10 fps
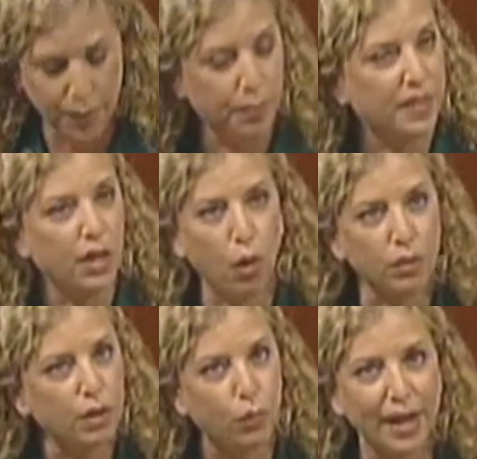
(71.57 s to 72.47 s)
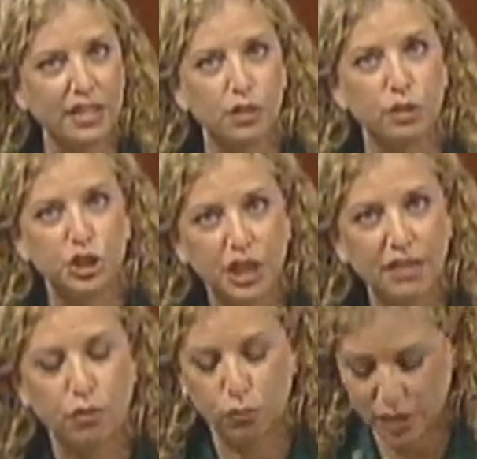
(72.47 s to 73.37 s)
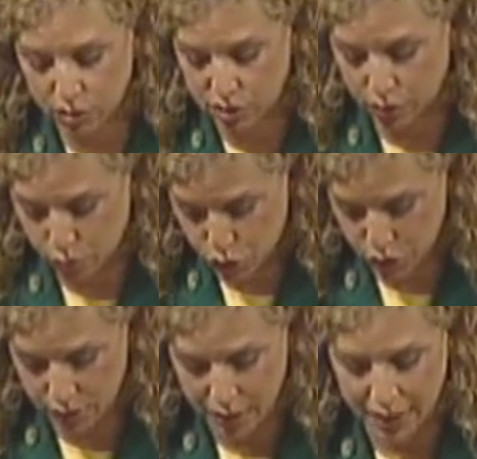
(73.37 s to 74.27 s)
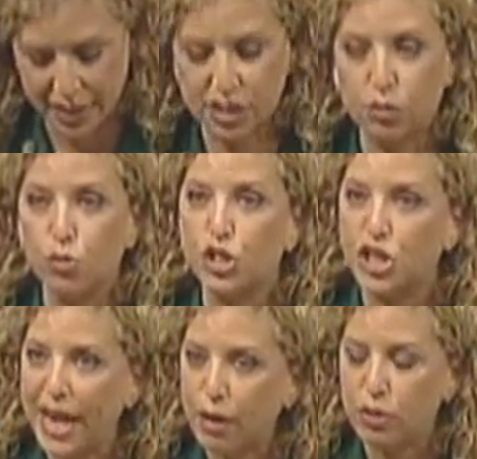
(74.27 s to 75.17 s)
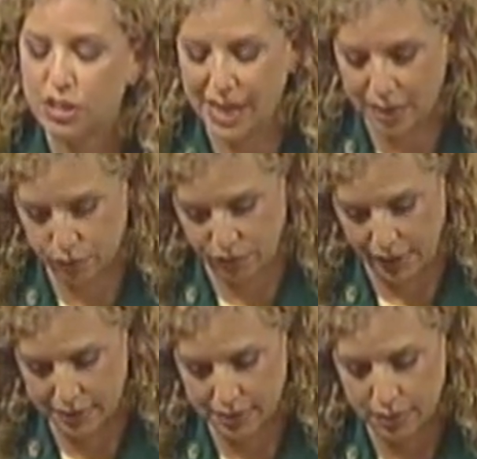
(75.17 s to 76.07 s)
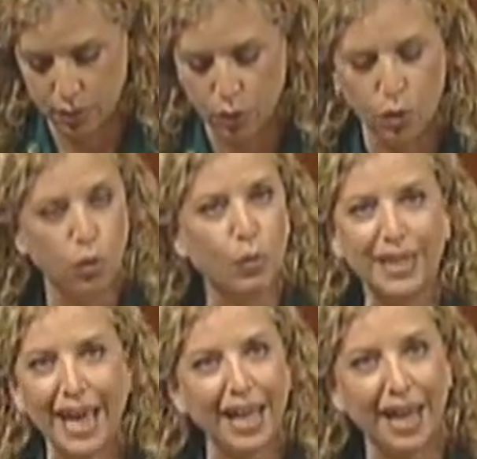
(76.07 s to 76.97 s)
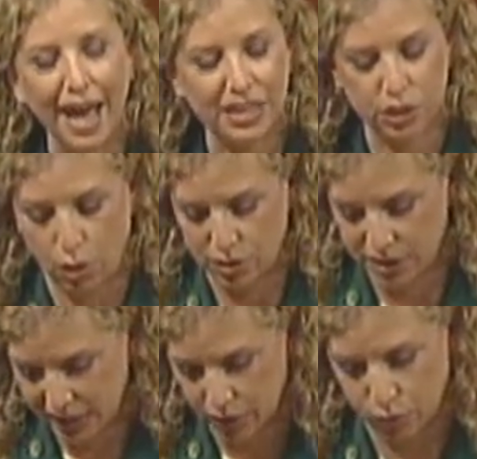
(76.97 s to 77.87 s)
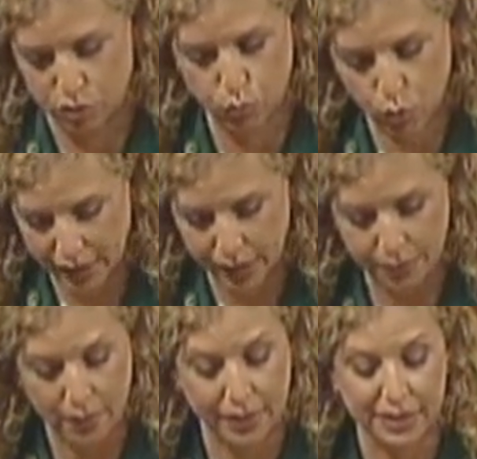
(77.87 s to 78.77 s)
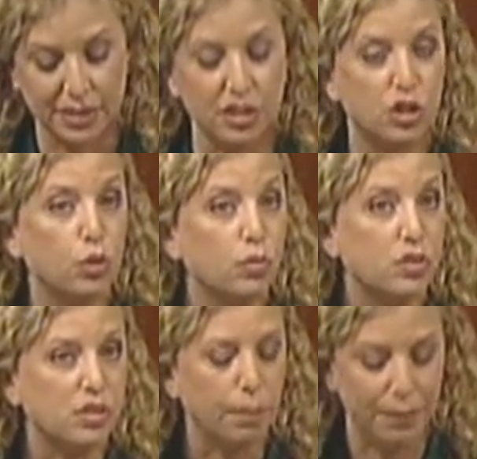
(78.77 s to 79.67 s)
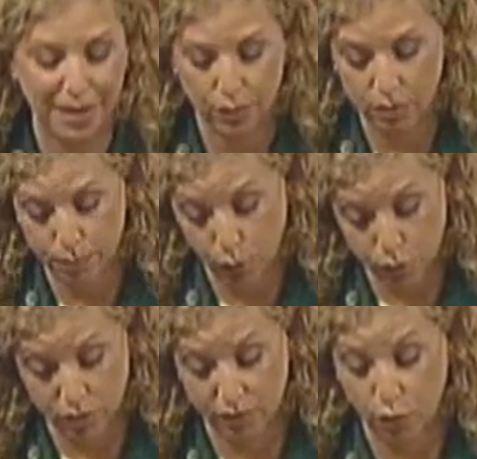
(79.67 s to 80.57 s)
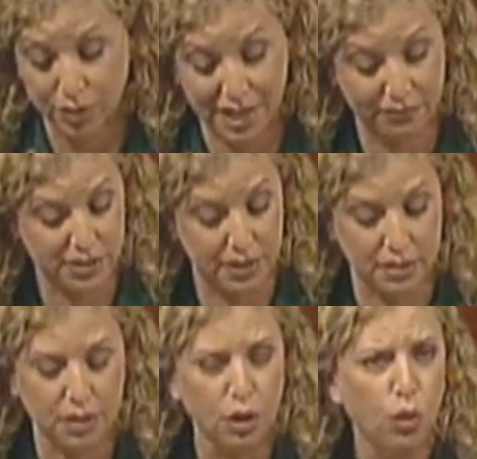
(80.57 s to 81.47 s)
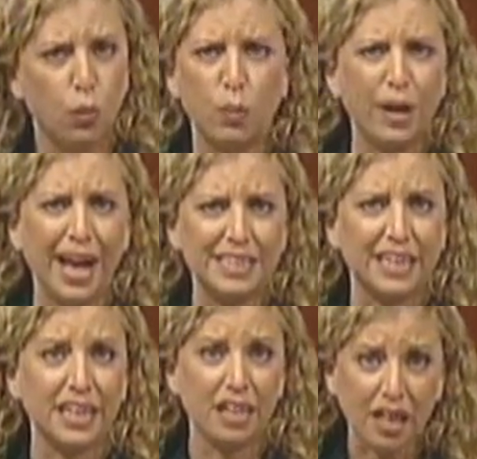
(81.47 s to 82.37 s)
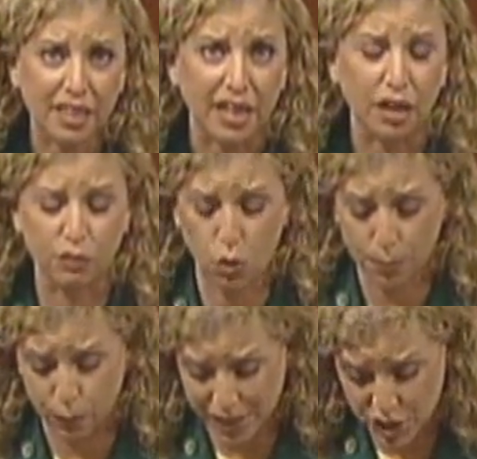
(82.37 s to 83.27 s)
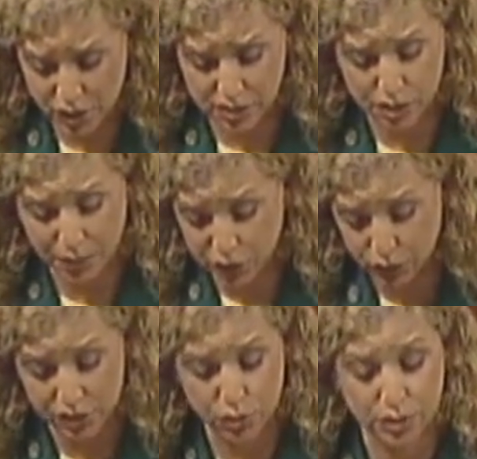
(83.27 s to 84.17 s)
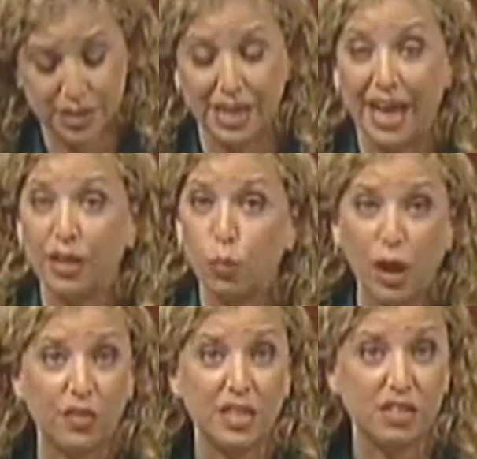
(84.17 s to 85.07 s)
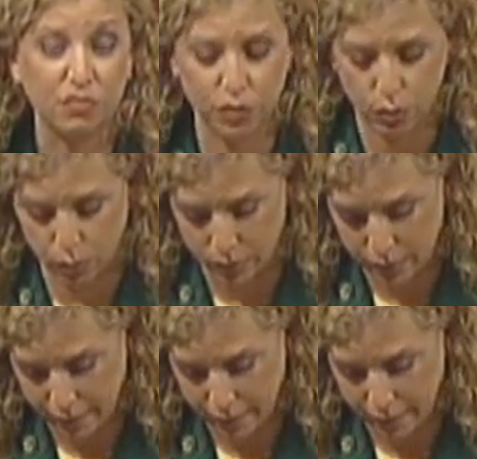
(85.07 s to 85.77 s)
but the only way to achieve a real solution is through shared sacrifice. We can't ask our seniors, working Americans, and students to bear the burden of our deficits when we're asking nothing of corporations, special interests, and the wealthiest few.